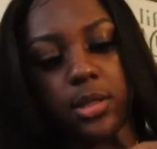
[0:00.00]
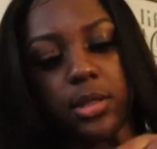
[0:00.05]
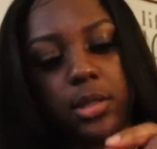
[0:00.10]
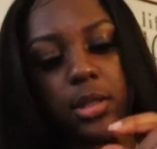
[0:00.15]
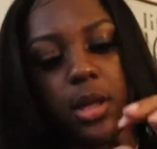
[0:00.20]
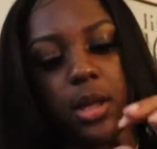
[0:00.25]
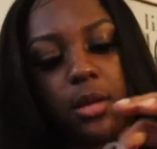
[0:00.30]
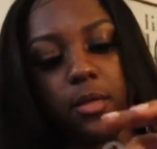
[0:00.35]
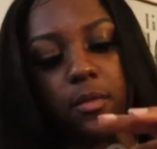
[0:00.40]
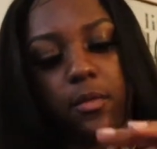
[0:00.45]

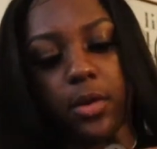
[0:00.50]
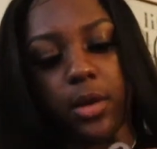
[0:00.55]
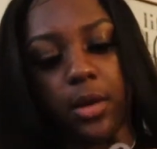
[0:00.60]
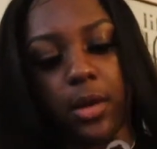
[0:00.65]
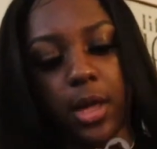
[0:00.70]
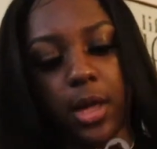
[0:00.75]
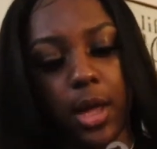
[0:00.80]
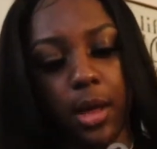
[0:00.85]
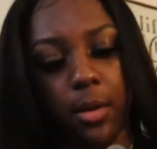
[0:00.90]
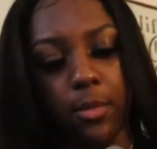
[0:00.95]
thing for your
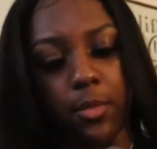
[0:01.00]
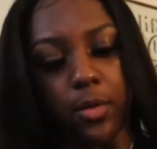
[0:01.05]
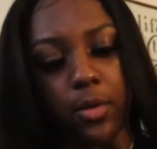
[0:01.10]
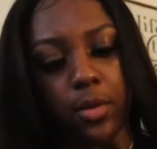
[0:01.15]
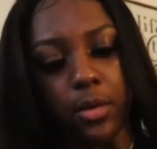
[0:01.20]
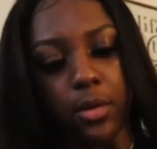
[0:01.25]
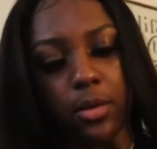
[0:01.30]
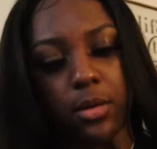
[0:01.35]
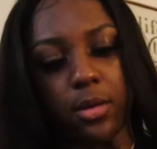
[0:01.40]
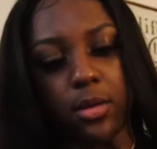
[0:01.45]

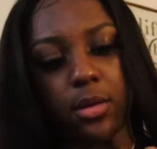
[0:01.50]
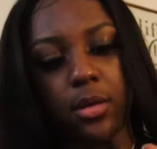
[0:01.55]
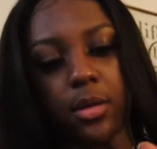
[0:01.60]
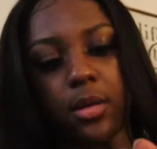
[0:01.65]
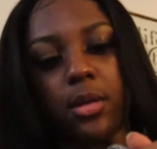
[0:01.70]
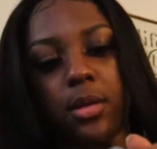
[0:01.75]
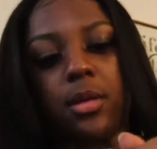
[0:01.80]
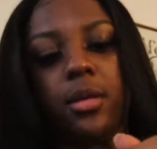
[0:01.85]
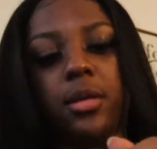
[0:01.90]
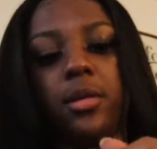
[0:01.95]
camera,
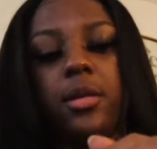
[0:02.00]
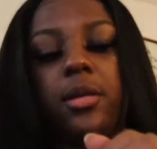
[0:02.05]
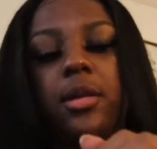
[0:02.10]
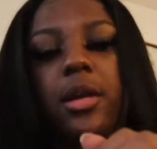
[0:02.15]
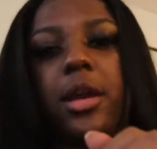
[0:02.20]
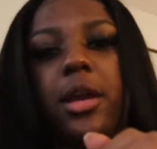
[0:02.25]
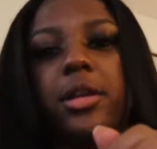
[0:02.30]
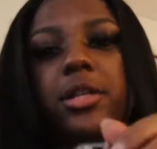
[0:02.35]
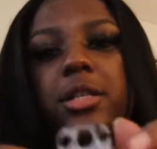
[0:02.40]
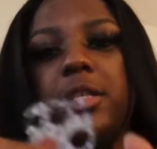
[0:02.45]

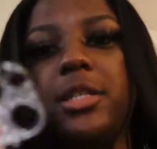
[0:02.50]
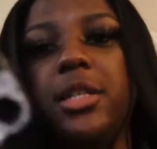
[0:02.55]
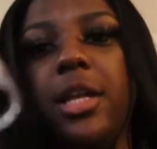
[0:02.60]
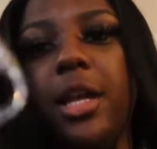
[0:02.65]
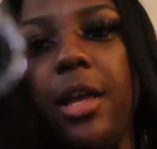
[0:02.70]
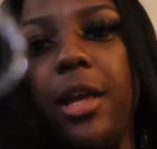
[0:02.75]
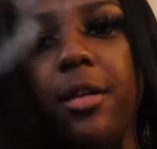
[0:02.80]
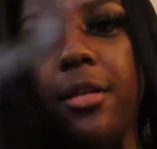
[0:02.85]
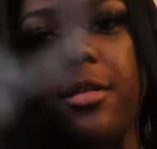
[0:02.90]
and you just stick it